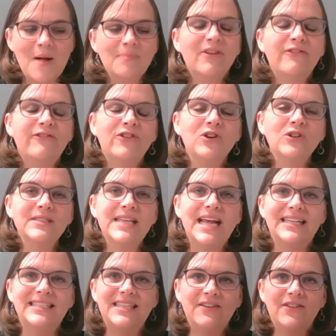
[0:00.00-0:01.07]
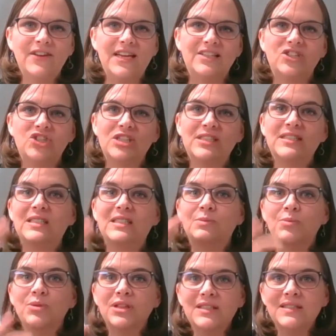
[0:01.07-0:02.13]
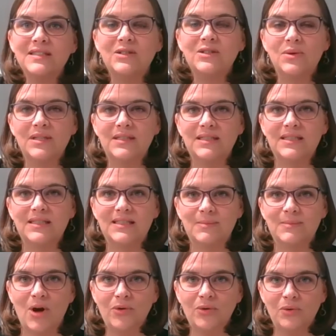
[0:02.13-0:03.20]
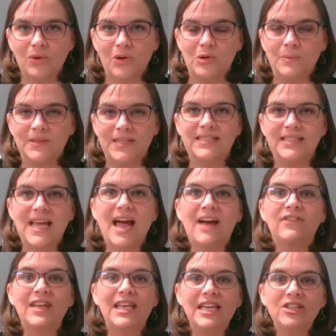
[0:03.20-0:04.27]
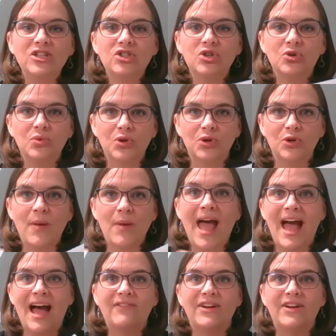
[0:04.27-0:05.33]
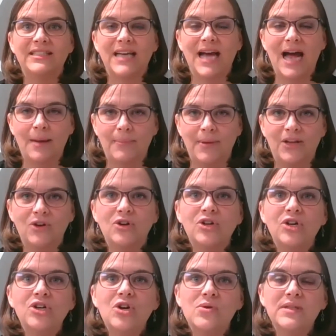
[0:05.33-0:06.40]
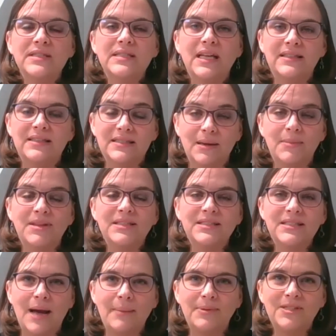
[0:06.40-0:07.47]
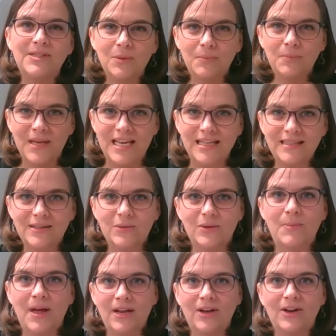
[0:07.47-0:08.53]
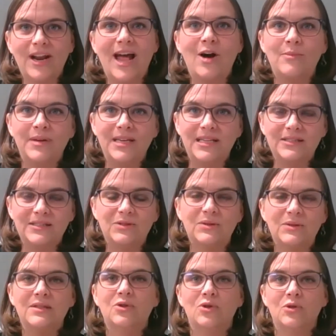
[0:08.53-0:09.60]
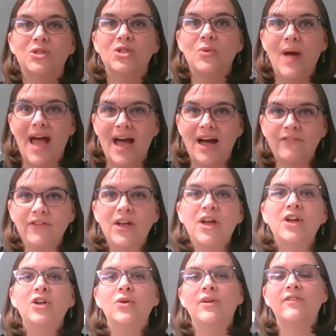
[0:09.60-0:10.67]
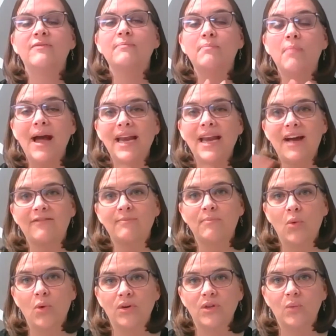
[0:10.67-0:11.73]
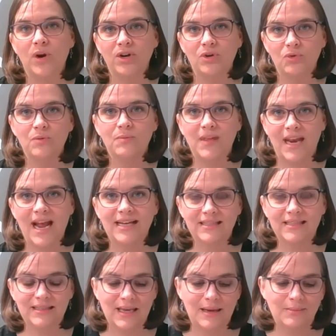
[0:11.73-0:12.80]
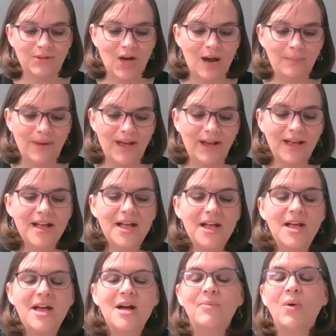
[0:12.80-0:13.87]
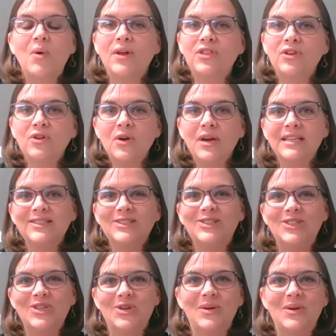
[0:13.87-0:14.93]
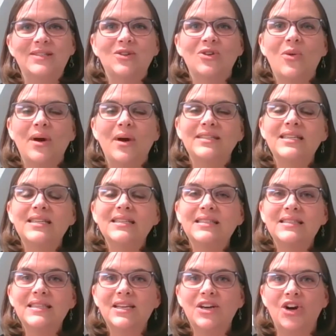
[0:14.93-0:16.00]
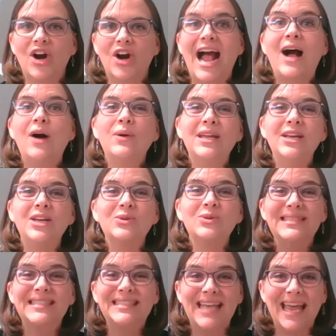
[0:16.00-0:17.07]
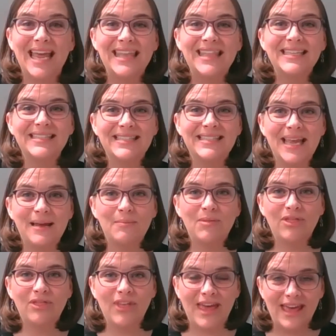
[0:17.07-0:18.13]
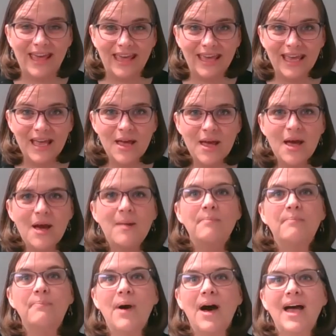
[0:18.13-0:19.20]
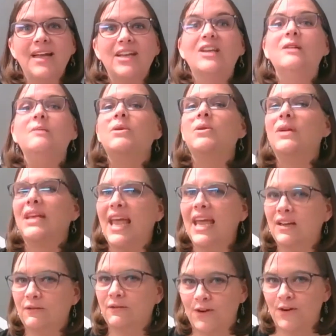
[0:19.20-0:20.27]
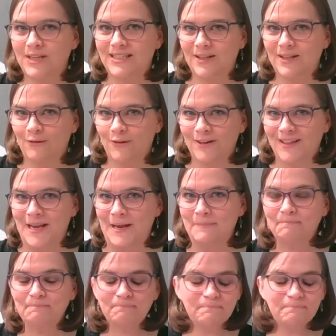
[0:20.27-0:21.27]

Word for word: The first first activity is just to split the students into small groups and to have each group have a topic. You're going to notice that some of the topics repeat. So depending on how many student groups you have, you have might have more than one group that has the same topic. But what they're going to do is they're going to consider how can you say the same thing, but communicate it very differently.